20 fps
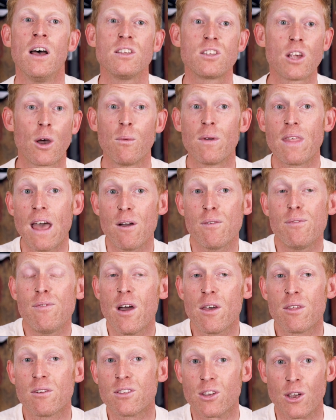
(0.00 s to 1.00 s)
So without
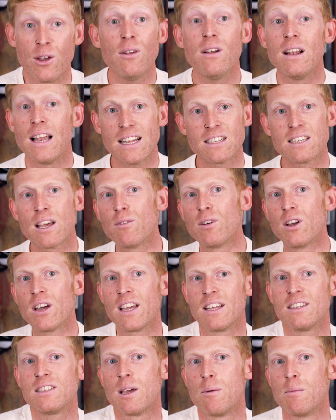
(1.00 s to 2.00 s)
further ado, let's have a
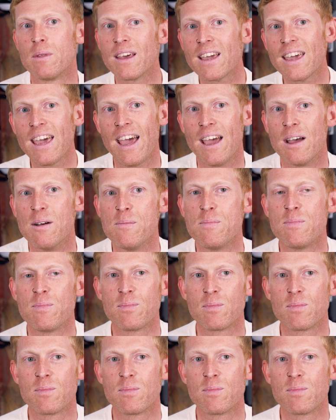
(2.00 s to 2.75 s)
look at some of the kit.